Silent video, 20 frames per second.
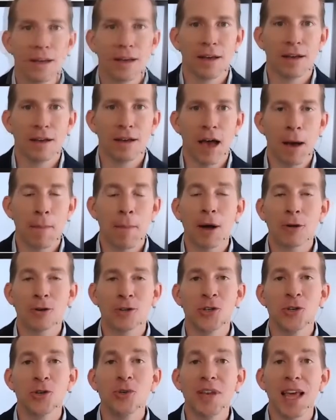About
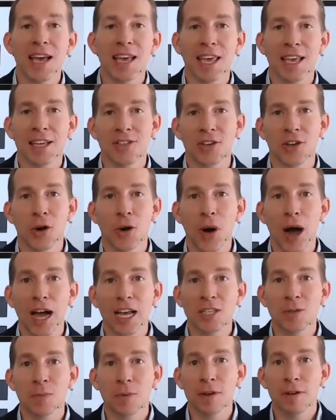2 decades ago, I
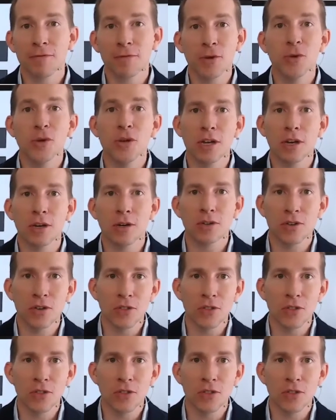spent a few years